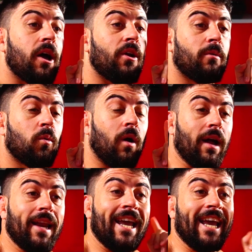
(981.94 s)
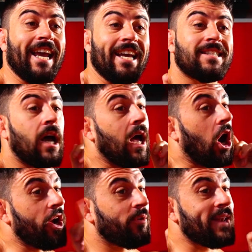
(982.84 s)
Number 1 is,
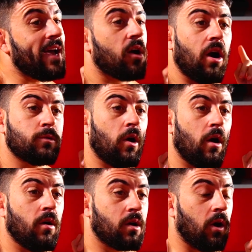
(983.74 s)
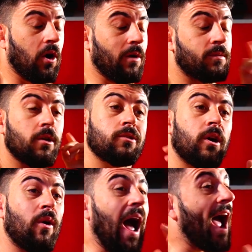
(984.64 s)
are you doing net carbs or all carbs?
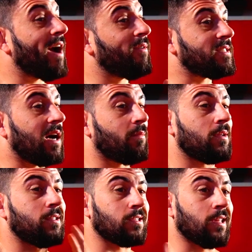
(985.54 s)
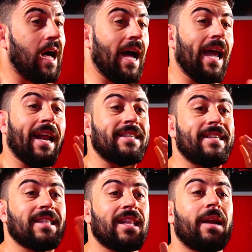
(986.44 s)
So I always talk about this a lot, and I see
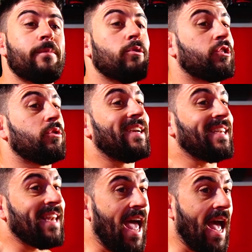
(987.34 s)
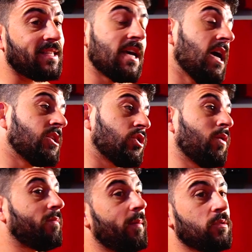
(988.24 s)
a lot of people doing net. So
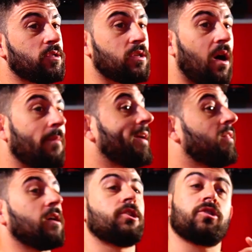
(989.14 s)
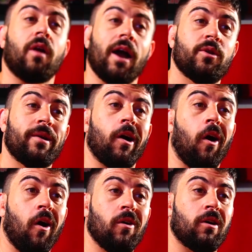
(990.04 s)
when people stall, I'm like, look, try doing
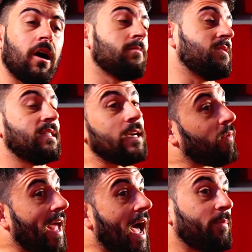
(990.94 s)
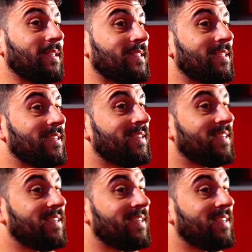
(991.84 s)
all carbs and see what happens.